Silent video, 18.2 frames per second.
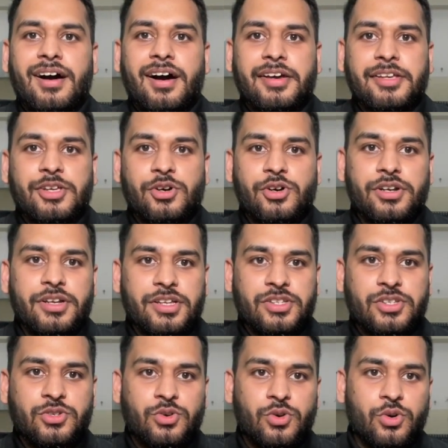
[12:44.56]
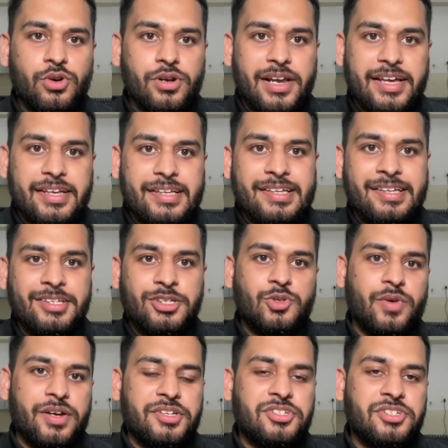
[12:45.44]
your score, like each
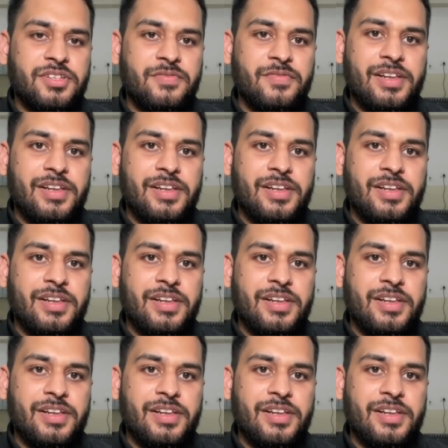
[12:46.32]
question